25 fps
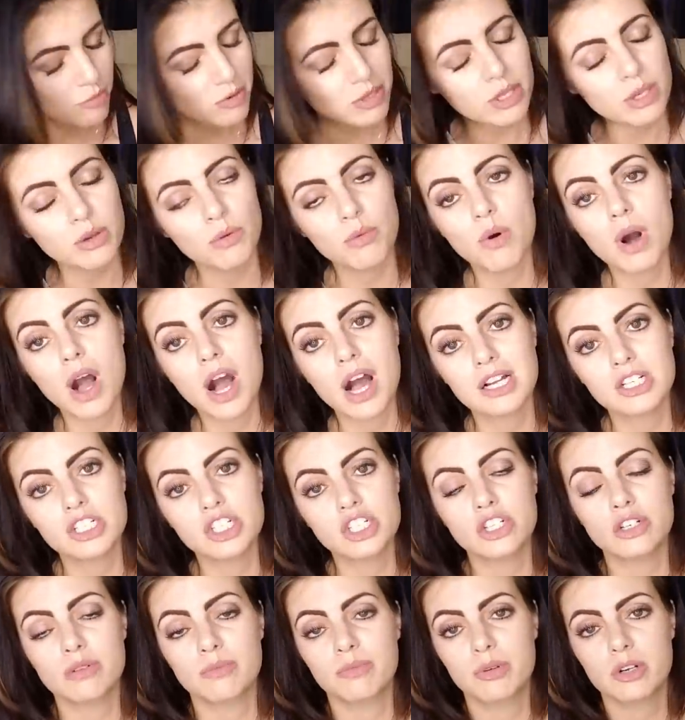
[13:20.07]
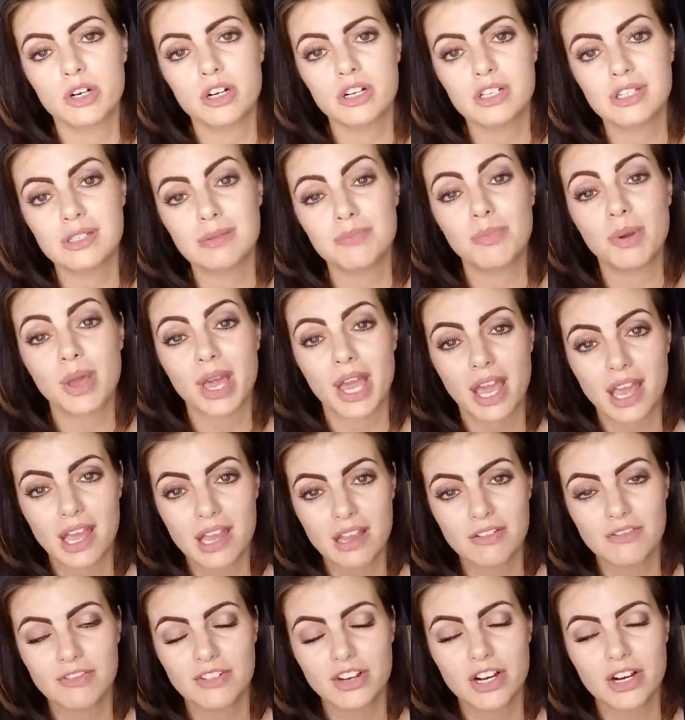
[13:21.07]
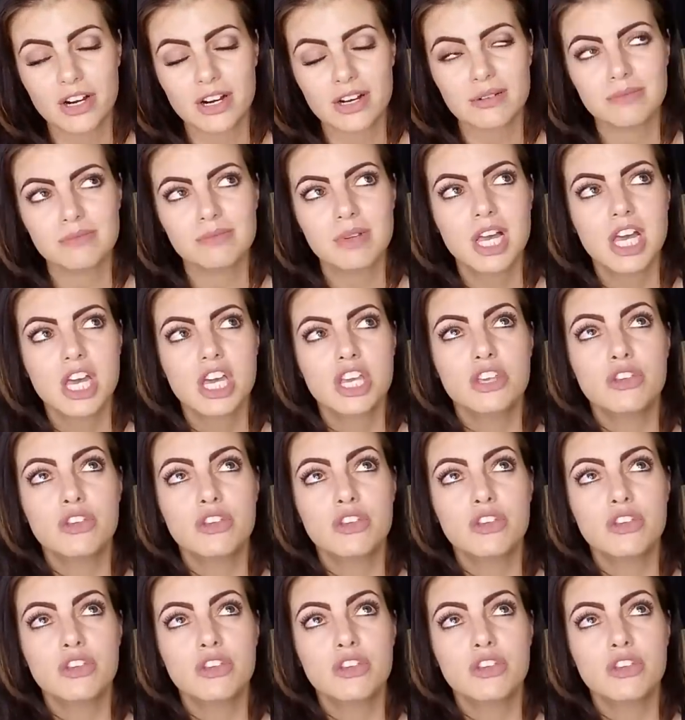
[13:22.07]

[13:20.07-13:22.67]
really watch your bird's behavior,